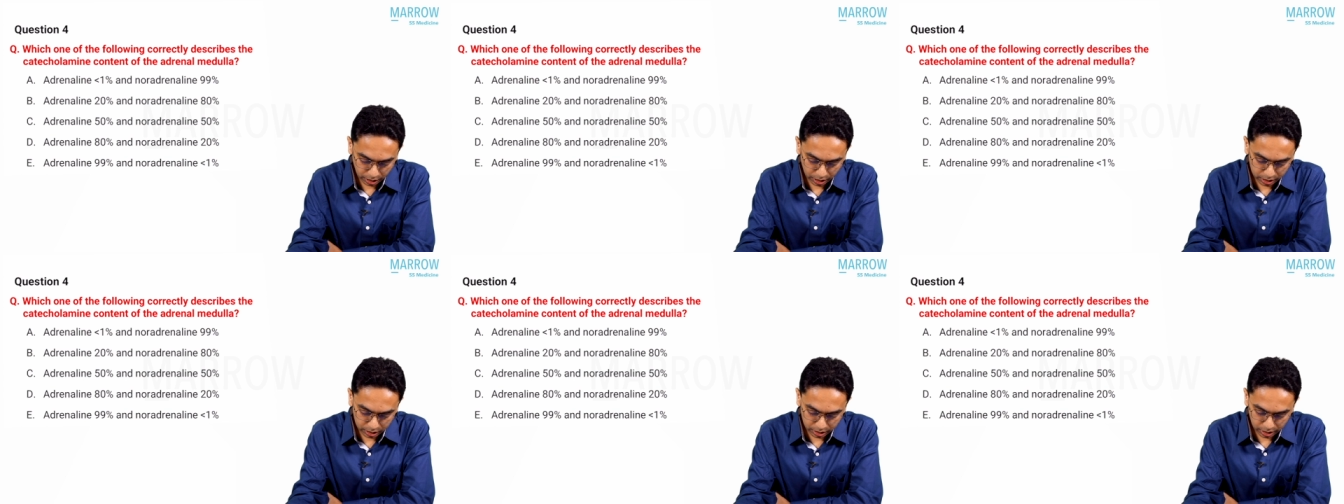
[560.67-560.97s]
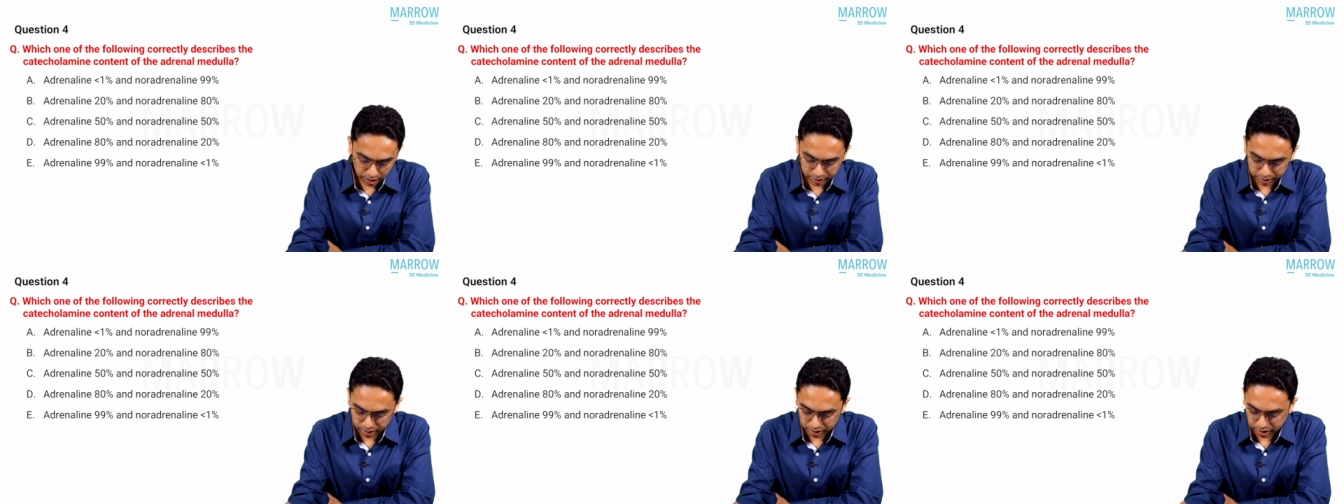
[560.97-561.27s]
and
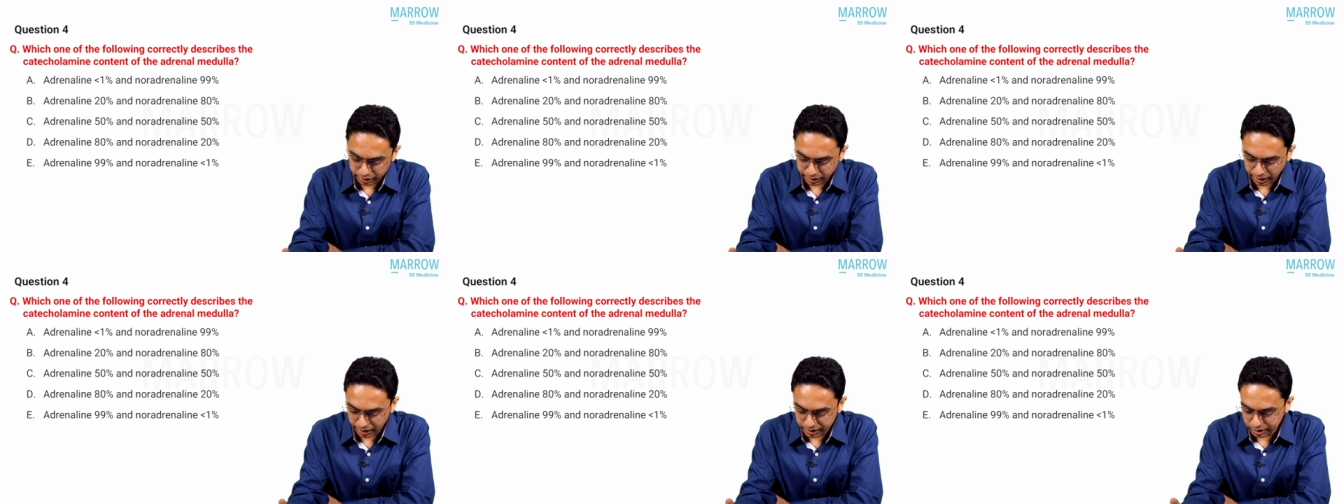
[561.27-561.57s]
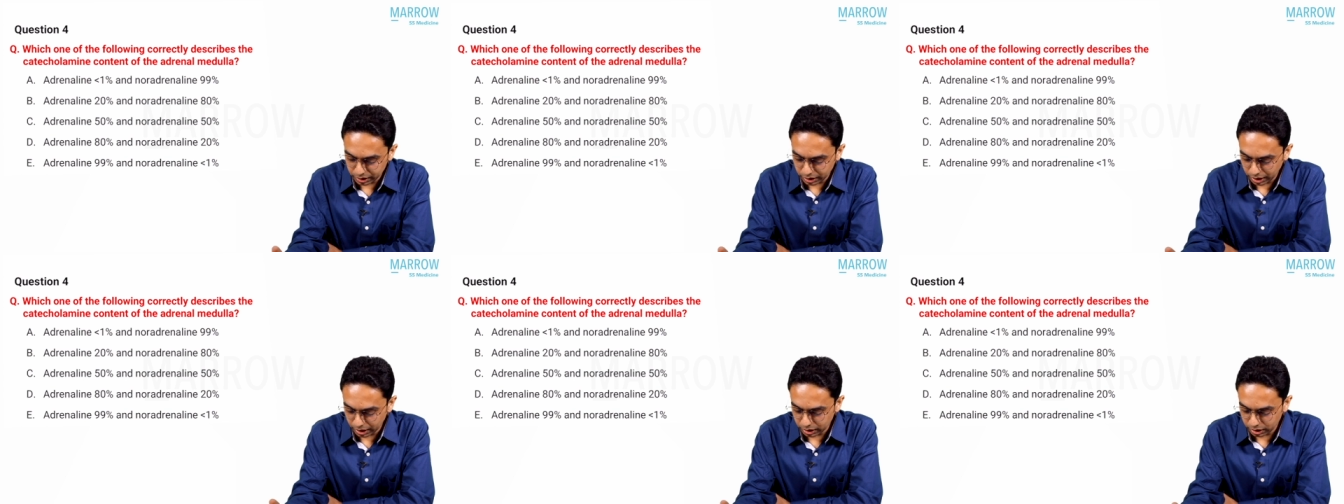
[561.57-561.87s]
adrenaline
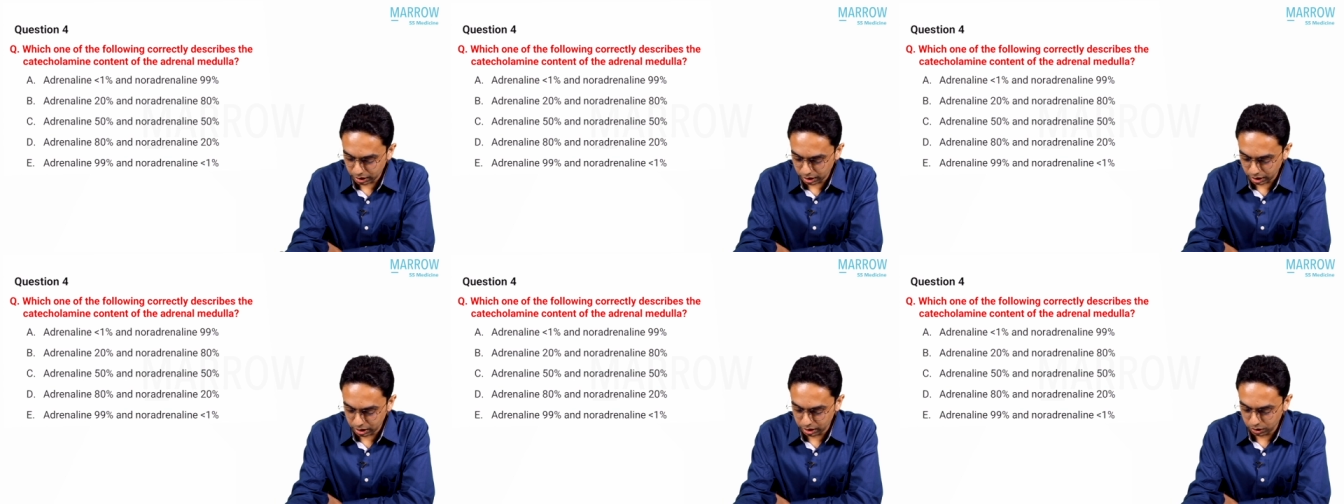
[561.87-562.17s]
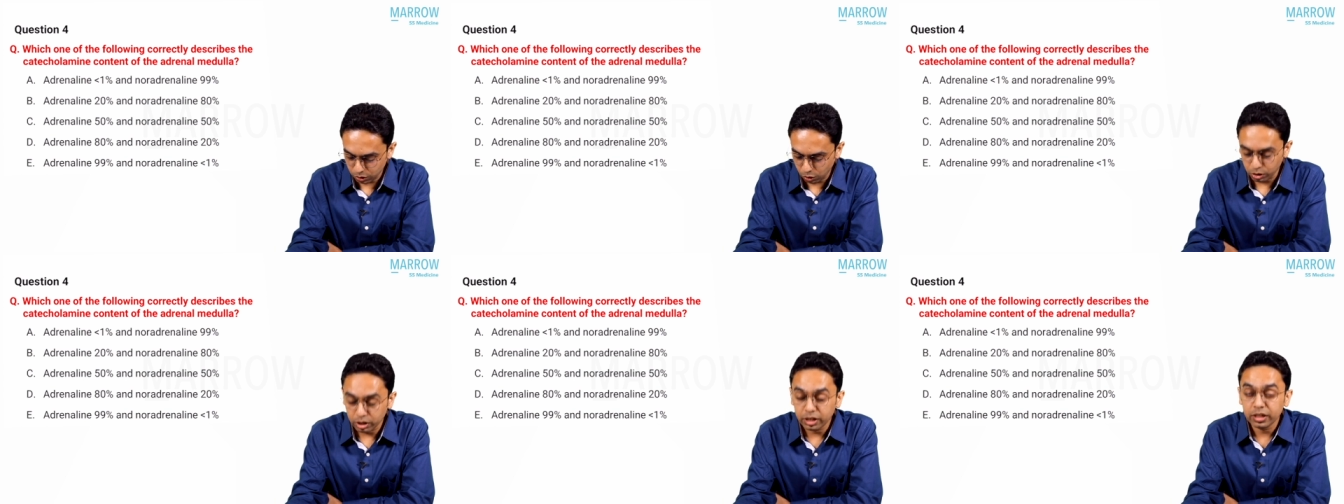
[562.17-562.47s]
99 and
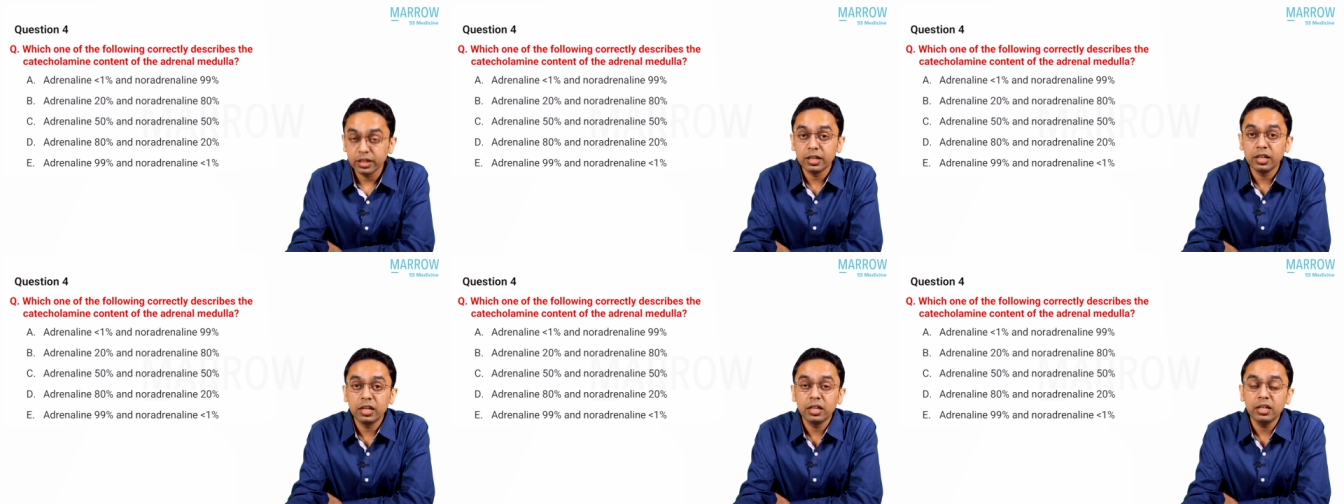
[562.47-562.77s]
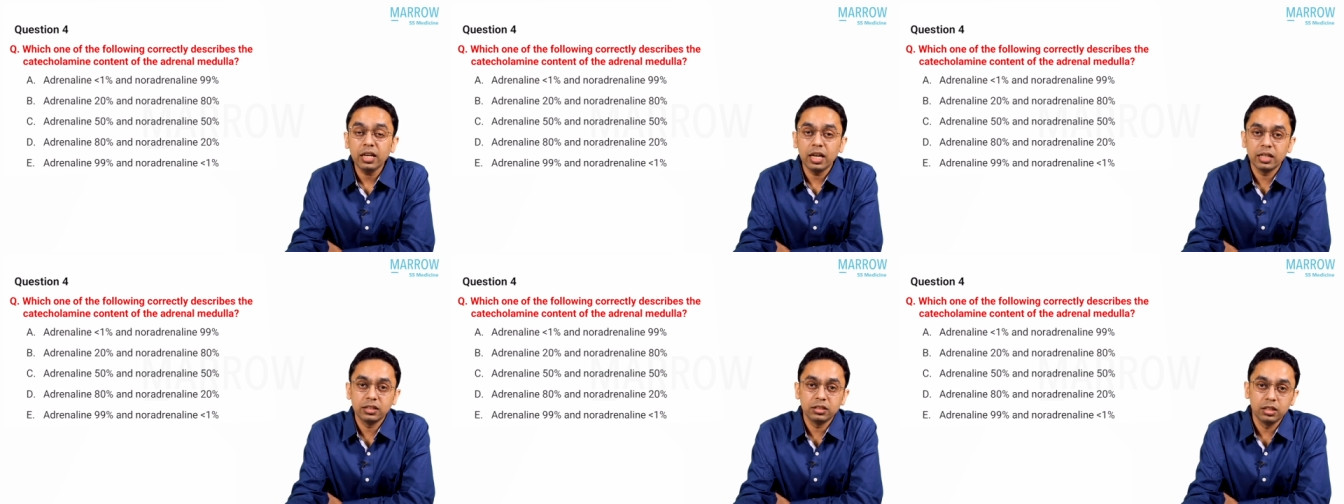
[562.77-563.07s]

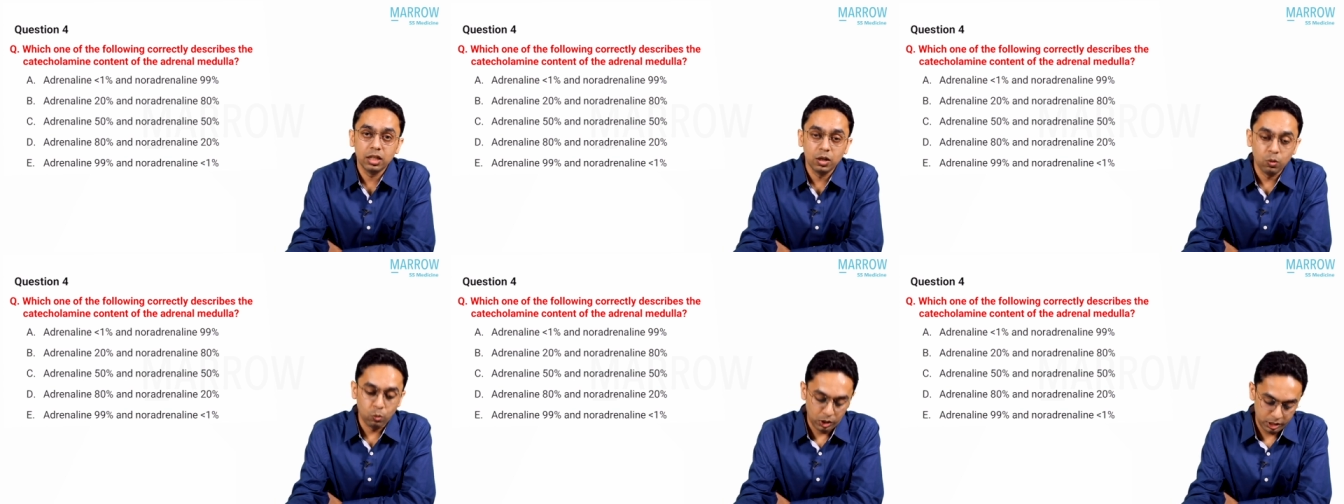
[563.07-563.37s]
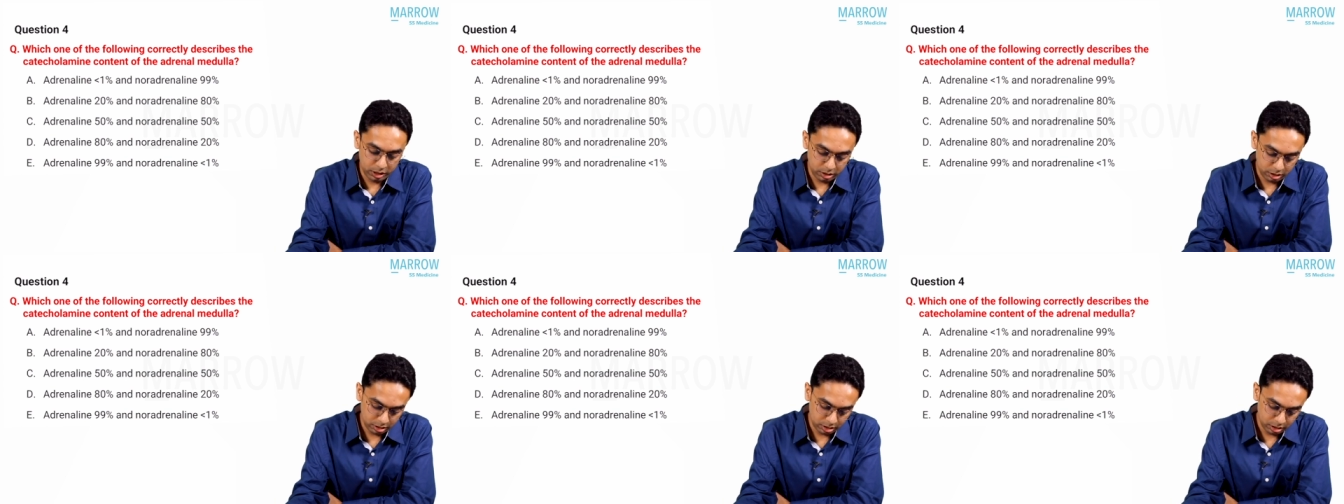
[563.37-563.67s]
noradrenaline less than
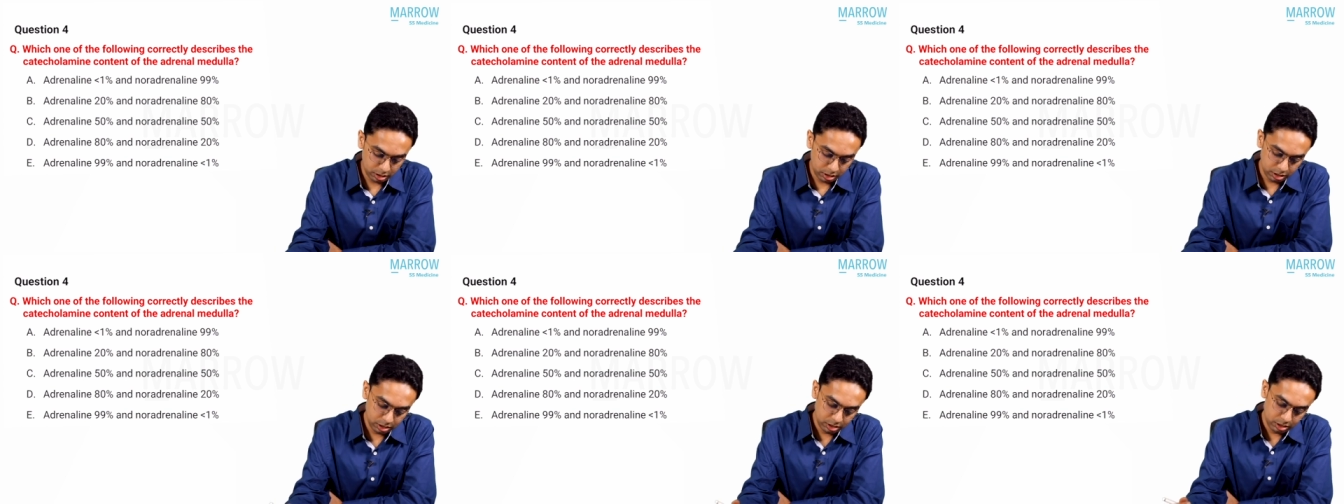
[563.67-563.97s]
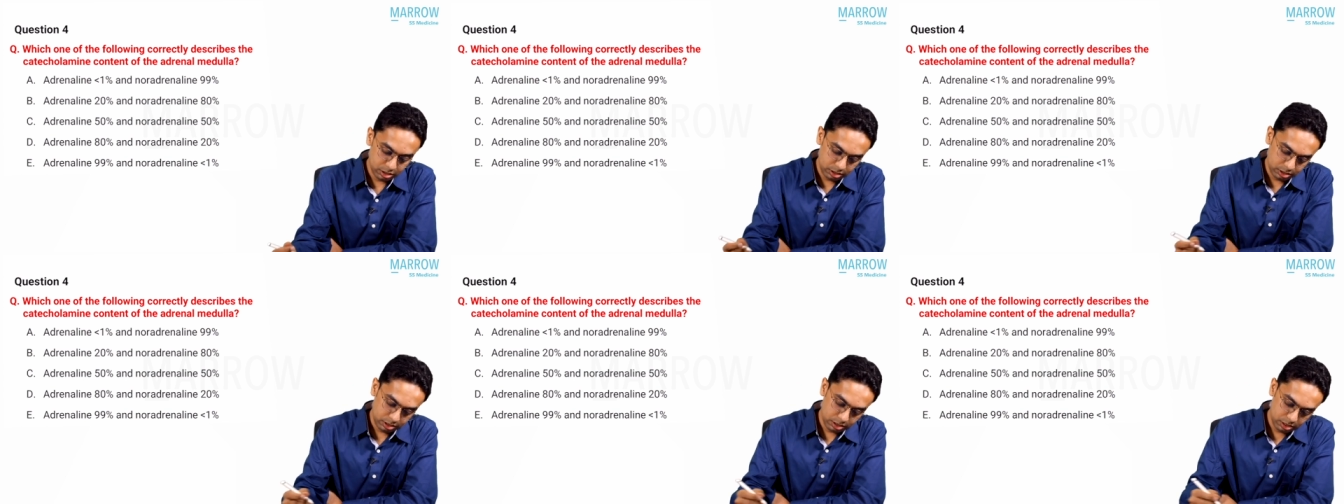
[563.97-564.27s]

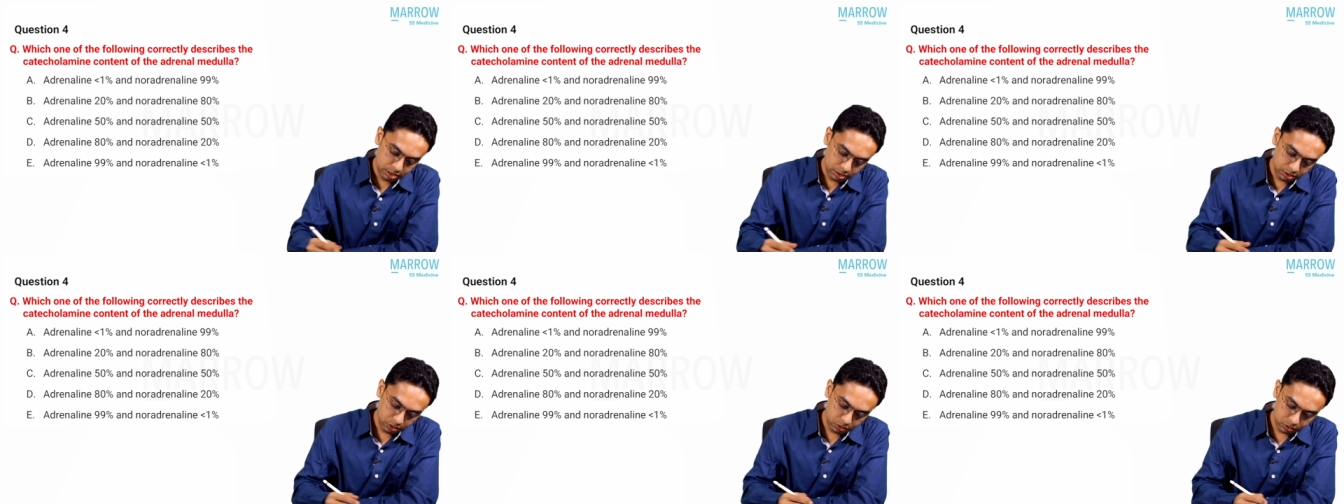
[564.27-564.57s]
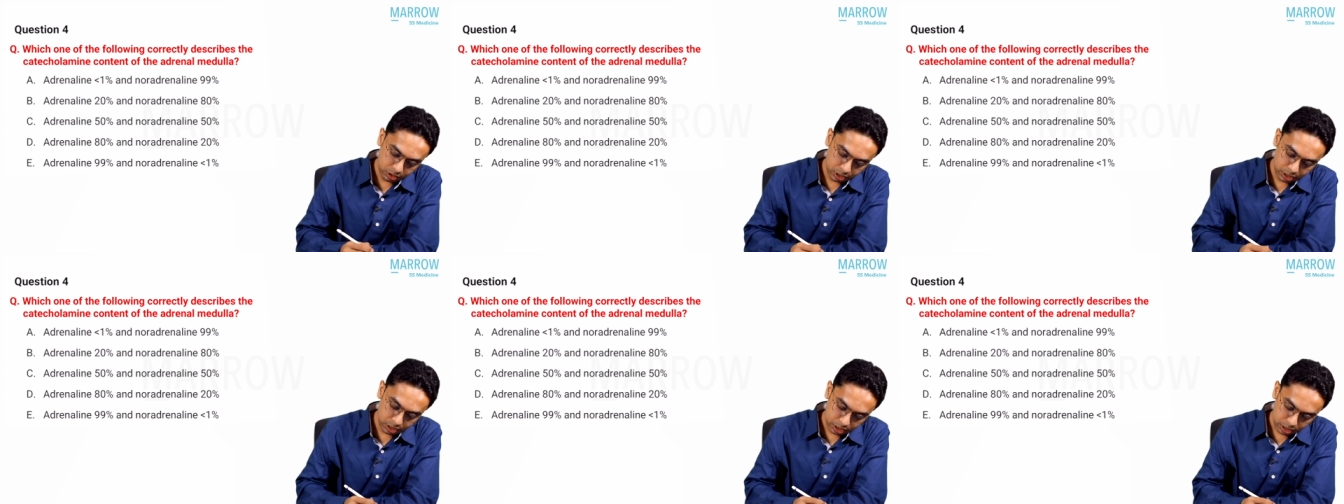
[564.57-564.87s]
1
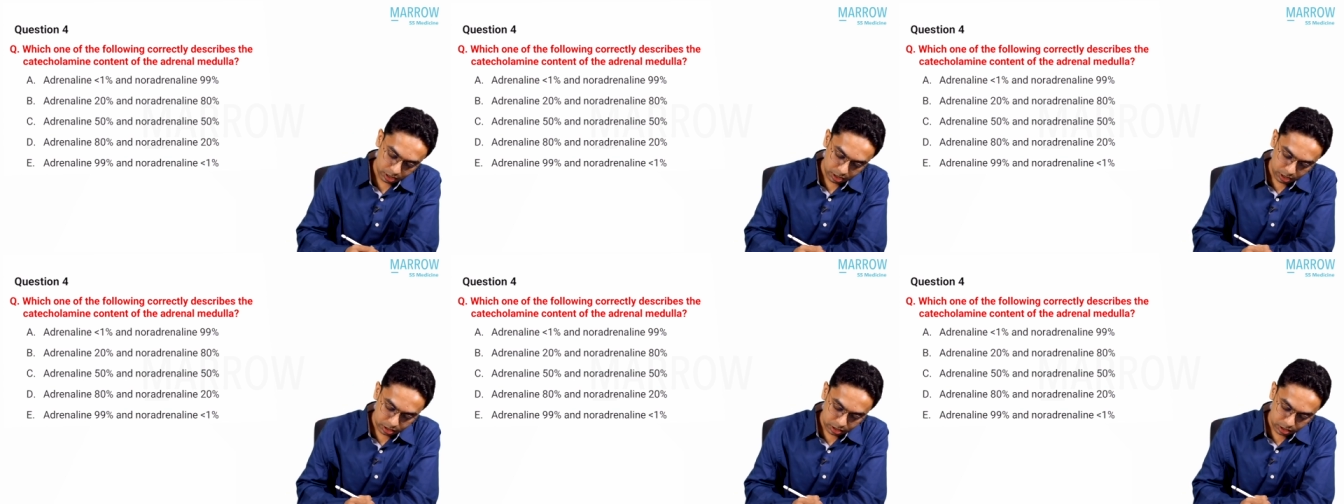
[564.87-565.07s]
okay